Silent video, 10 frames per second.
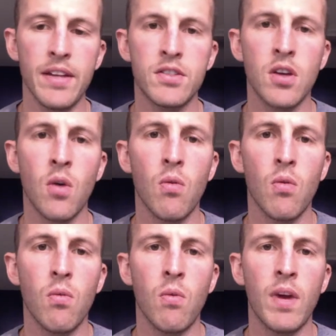So
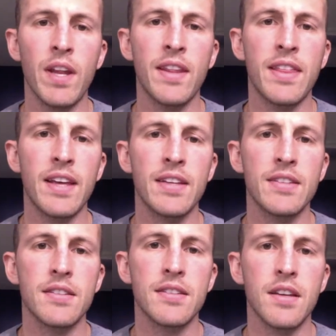one of the
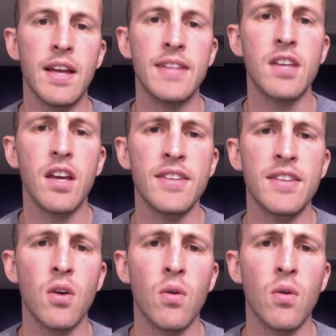things, and so